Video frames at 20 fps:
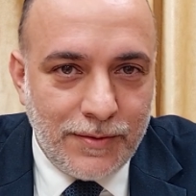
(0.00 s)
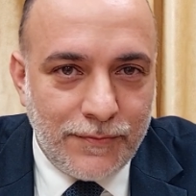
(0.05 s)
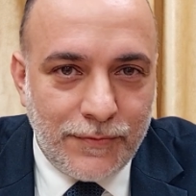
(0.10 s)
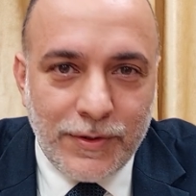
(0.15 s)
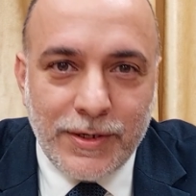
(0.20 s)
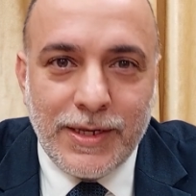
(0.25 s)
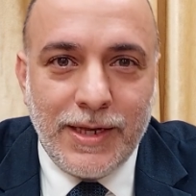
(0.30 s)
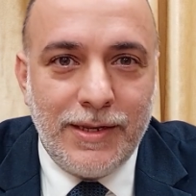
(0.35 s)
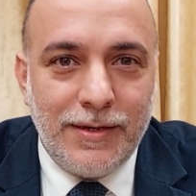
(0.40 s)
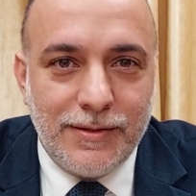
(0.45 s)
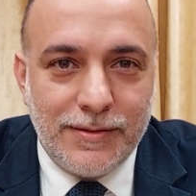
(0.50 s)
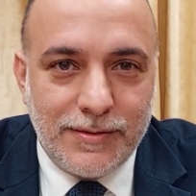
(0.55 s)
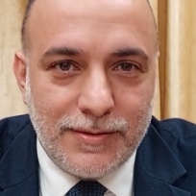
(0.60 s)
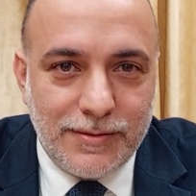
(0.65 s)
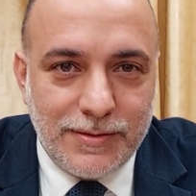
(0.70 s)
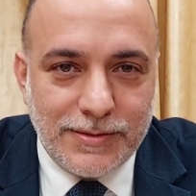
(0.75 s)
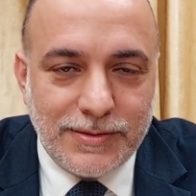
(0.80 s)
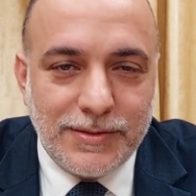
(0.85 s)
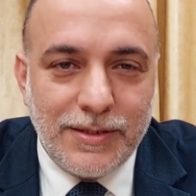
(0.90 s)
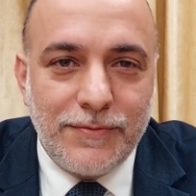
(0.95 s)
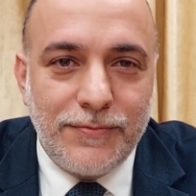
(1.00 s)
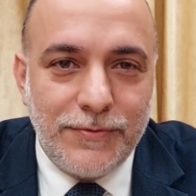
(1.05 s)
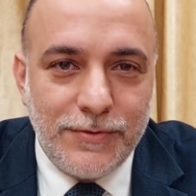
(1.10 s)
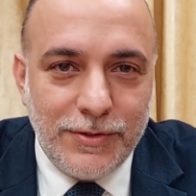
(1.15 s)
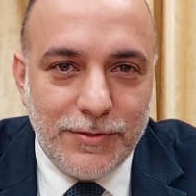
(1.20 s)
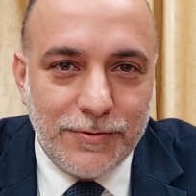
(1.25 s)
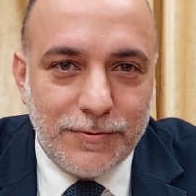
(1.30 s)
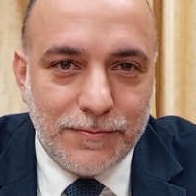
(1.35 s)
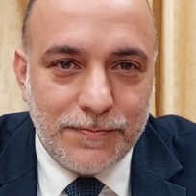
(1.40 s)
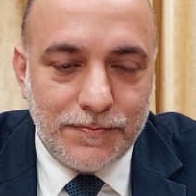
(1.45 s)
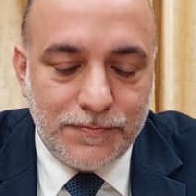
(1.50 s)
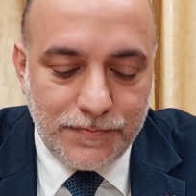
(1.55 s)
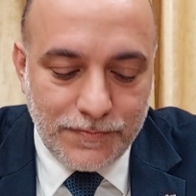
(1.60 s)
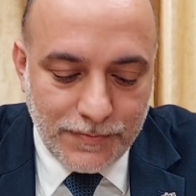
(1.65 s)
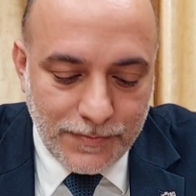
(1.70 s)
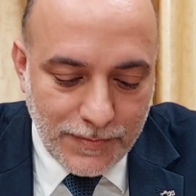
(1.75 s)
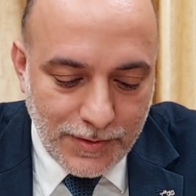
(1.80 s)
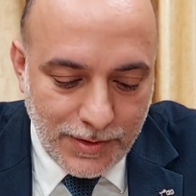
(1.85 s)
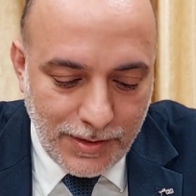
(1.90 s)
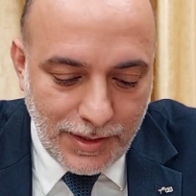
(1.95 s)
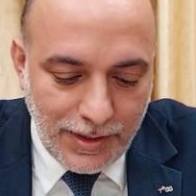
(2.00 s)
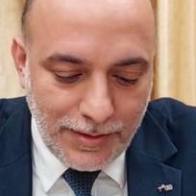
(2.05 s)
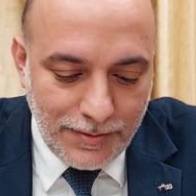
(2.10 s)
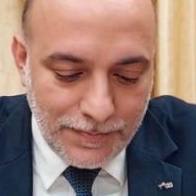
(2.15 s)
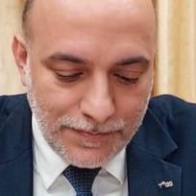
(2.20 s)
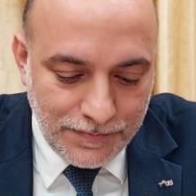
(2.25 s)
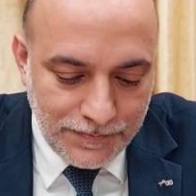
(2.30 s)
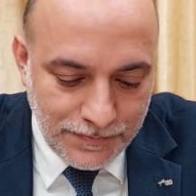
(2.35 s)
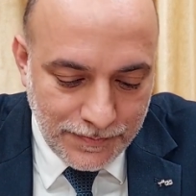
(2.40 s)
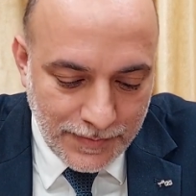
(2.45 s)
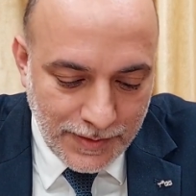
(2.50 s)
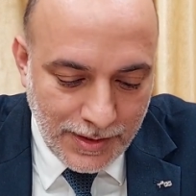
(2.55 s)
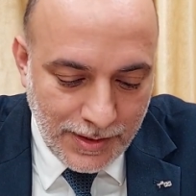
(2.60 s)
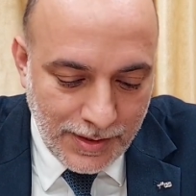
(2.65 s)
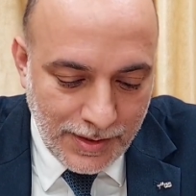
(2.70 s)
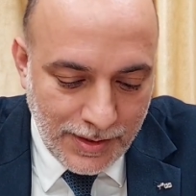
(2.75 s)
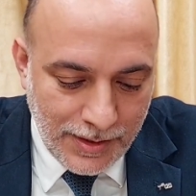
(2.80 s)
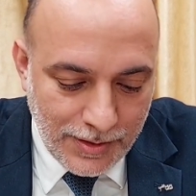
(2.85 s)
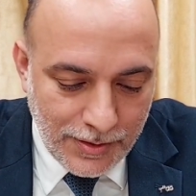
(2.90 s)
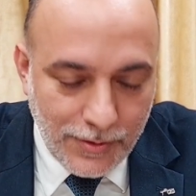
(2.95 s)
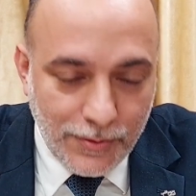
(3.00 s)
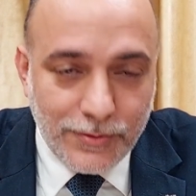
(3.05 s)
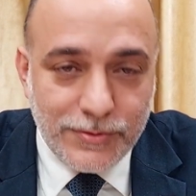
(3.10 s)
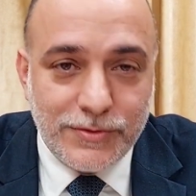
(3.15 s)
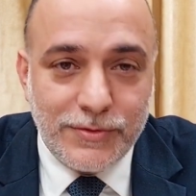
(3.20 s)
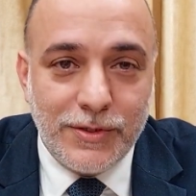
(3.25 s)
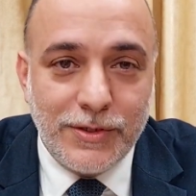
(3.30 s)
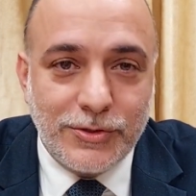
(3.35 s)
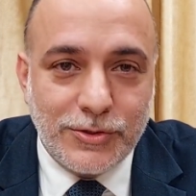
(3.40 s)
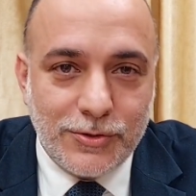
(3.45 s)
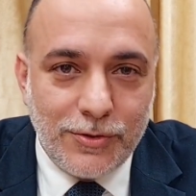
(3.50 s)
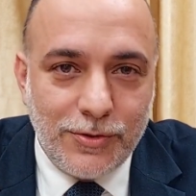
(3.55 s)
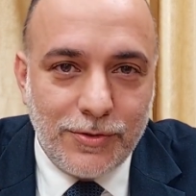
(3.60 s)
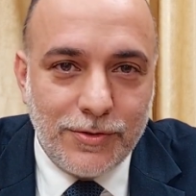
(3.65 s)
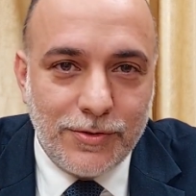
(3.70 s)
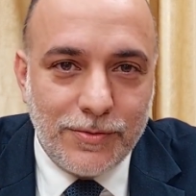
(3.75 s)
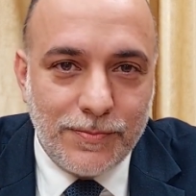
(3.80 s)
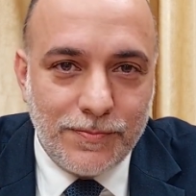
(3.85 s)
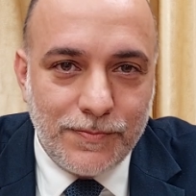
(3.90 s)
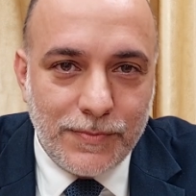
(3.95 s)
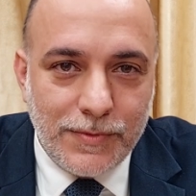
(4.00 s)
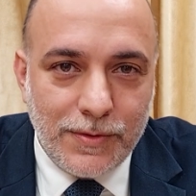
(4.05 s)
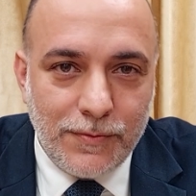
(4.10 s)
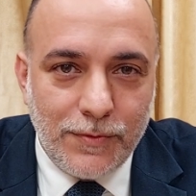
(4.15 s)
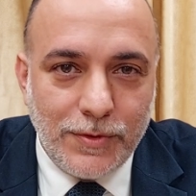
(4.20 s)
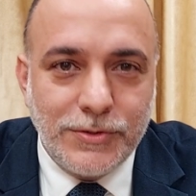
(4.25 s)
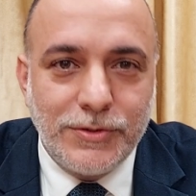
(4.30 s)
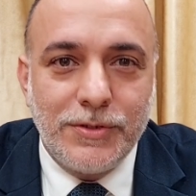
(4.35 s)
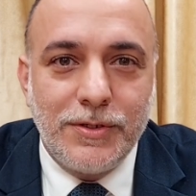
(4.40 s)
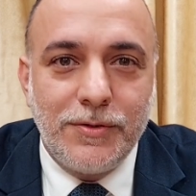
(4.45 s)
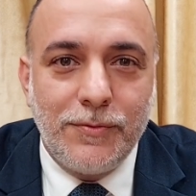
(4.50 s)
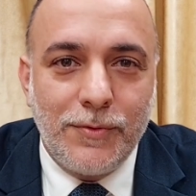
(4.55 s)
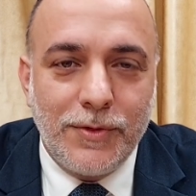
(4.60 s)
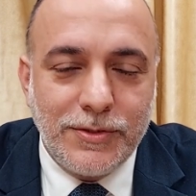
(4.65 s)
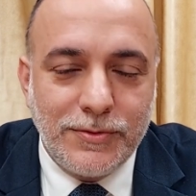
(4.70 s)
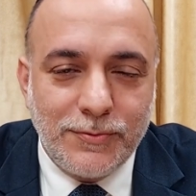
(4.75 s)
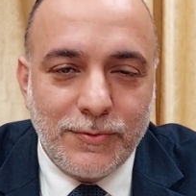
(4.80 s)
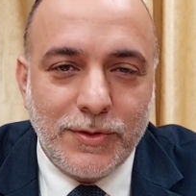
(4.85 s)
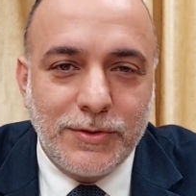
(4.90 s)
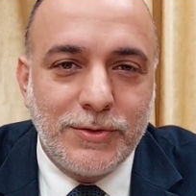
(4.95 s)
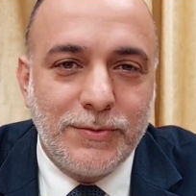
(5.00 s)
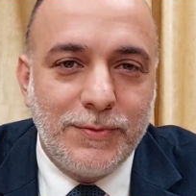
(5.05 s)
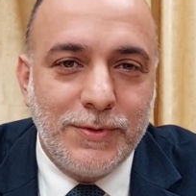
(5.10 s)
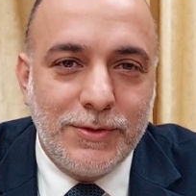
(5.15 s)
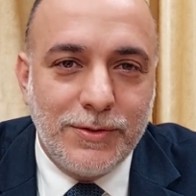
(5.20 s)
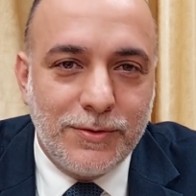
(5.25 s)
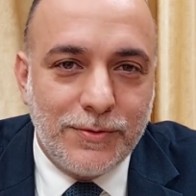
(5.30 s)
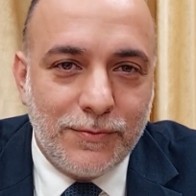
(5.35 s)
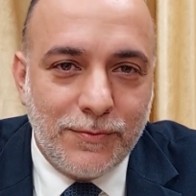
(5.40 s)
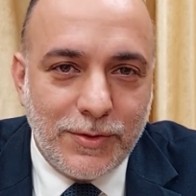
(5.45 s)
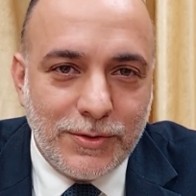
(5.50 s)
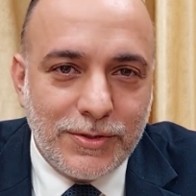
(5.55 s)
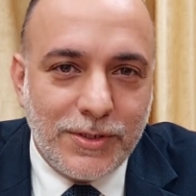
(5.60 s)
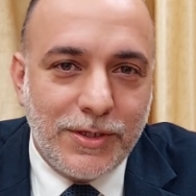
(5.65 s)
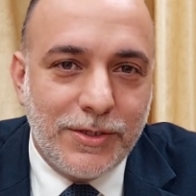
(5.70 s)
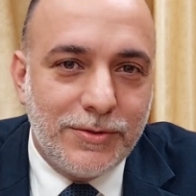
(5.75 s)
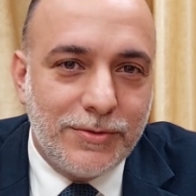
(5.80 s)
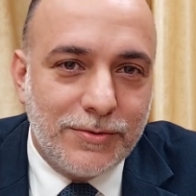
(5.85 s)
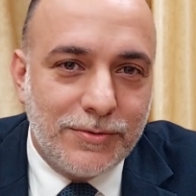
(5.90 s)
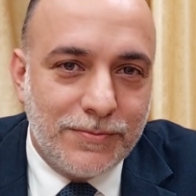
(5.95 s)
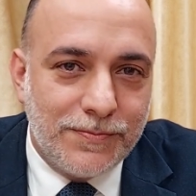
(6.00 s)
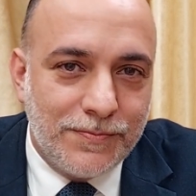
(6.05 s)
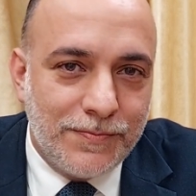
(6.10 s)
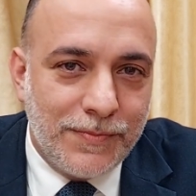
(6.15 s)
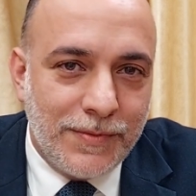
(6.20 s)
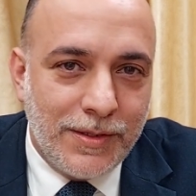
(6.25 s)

Forget it. It's not for you. Okay? Goes to Eshkol. What should we do? What should I do?